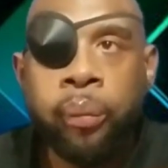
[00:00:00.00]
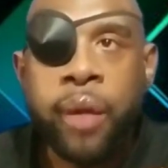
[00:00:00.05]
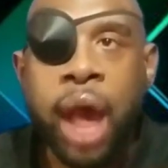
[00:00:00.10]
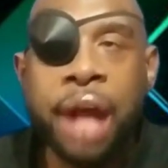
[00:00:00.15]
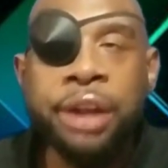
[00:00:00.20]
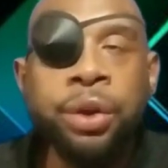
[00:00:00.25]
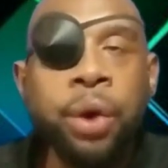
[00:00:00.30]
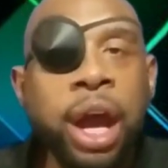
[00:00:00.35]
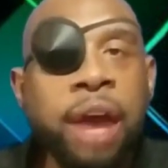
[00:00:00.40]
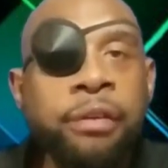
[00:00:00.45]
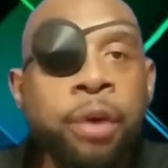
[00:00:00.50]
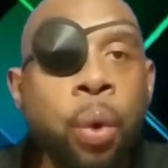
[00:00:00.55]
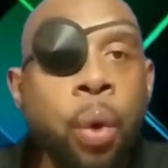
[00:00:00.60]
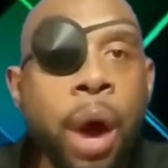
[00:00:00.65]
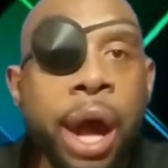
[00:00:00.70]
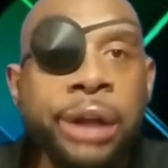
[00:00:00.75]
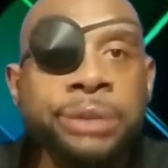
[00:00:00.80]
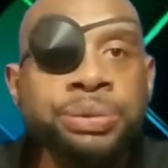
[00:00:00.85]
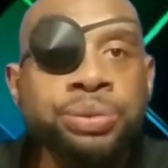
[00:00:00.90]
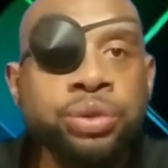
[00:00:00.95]
I know
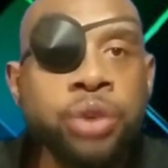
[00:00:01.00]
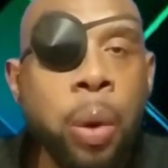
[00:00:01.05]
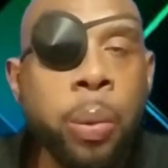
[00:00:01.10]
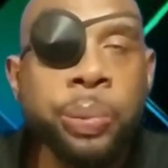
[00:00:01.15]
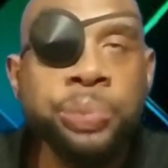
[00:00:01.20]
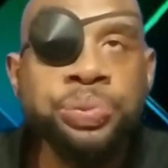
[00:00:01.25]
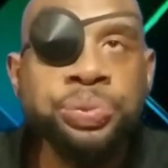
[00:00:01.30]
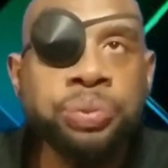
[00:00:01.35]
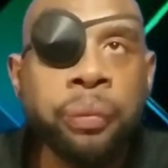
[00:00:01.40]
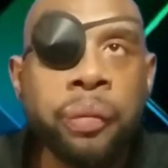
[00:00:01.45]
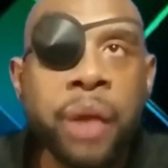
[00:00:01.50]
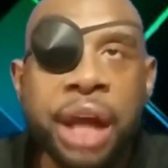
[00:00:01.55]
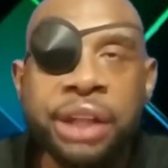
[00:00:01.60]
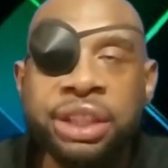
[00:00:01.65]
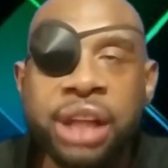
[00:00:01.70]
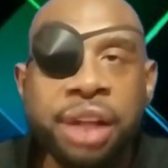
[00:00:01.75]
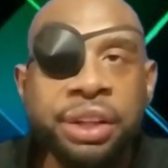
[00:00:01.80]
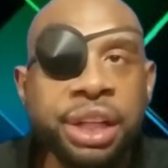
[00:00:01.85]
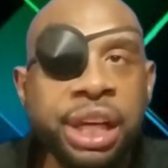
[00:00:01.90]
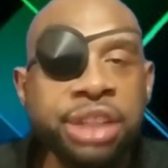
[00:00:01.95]
everyone
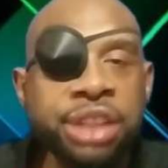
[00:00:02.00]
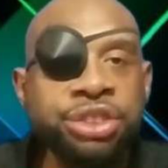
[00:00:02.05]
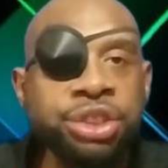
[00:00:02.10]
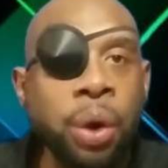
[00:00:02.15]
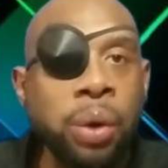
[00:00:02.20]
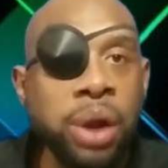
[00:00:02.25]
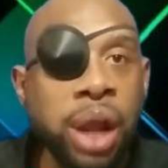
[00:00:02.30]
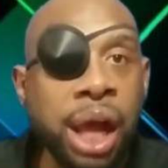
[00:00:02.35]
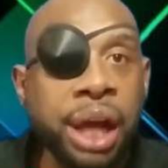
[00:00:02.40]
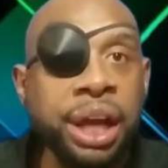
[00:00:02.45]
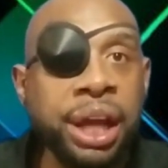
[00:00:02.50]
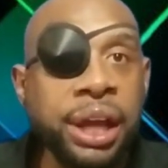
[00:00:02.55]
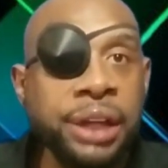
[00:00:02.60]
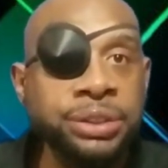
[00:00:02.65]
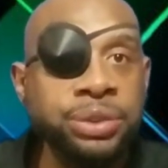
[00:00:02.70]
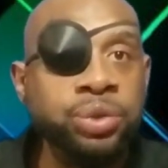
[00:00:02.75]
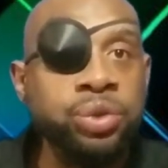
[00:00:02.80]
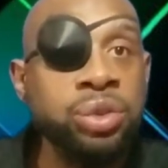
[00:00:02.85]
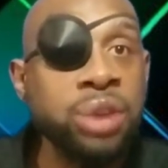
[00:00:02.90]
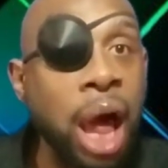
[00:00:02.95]
doesn't get so lucky,
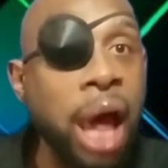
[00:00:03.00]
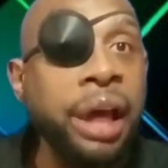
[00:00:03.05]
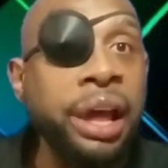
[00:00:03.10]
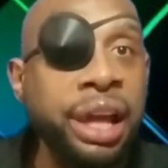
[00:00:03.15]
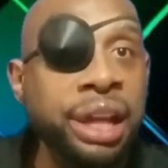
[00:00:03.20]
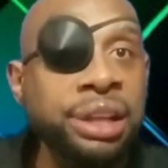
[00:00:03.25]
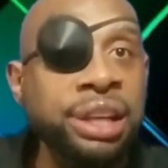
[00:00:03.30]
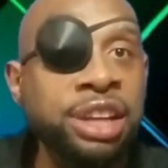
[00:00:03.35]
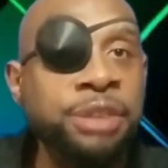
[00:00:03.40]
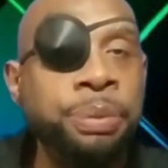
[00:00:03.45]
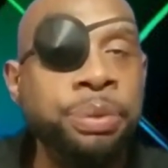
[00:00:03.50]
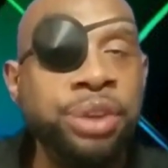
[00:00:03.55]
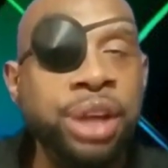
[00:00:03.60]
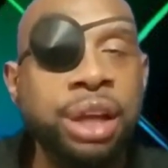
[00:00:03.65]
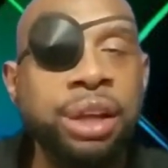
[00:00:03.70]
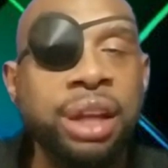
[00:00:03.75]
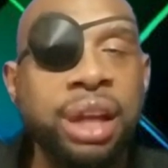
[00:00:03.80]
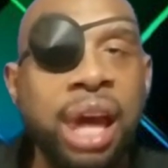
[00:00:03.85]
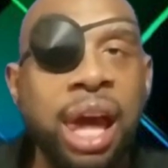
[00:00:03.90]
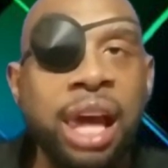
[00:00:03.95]
like in this
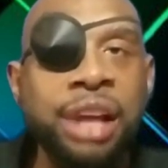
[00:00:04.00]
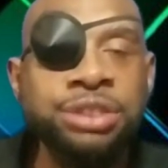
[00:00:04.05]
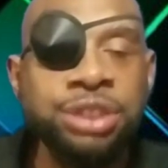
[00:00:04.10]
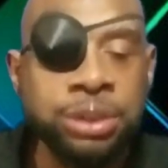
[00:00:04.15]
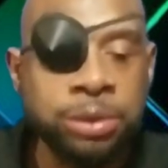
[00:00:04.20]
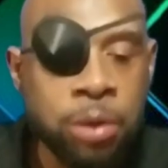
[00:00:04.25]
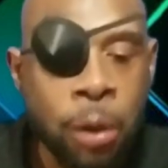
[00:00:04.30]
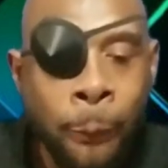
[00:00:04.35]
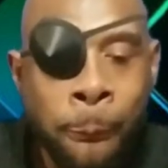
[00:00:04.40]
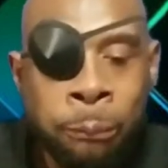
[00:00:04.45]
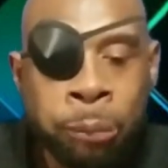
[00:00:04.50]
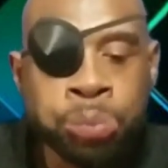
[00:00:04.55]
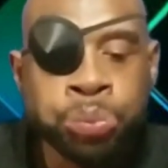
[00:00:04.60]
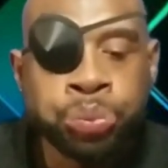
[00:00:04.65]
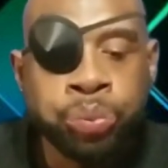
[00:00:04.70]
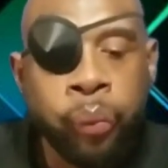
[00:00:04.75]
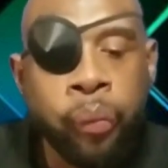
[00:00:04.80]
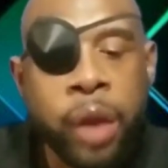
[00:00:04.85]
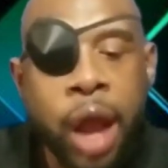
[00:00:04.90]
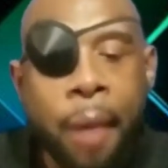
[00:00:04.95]
particular case,
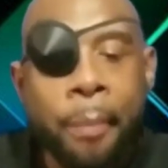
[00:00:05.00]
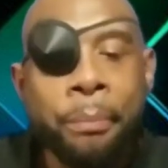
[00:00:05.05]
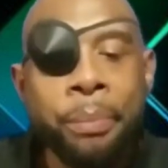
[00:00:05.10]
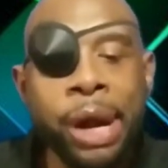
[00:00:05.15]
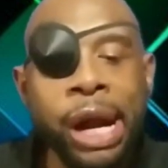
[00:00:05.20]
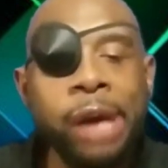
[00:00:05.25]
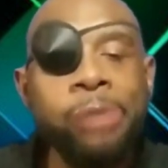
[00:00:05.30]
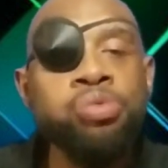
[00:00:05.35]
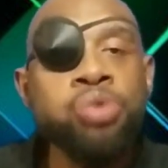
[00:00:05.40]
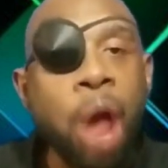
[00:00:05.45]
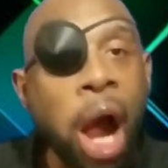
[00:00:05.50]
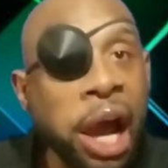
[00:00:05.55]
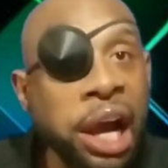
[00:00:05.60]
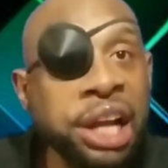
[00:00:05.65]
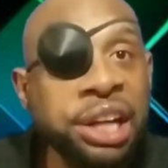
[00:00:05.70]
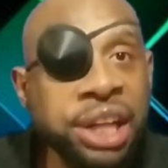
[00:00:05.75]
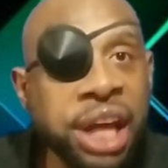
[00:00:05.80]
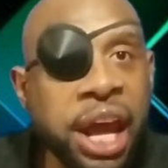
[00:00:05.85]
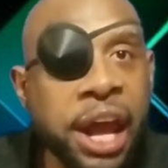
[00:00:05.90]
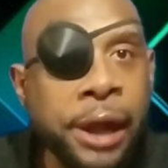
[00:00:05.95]
but
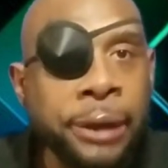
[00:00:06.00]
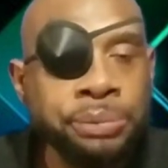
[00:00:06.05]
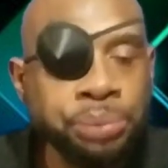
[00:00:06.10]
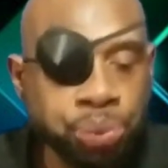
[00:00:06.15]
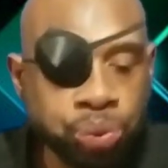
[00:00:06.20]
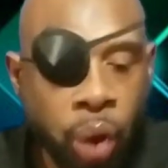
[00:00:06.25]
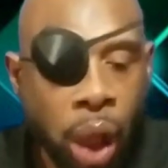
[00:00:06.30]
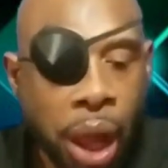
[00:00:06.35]
he did.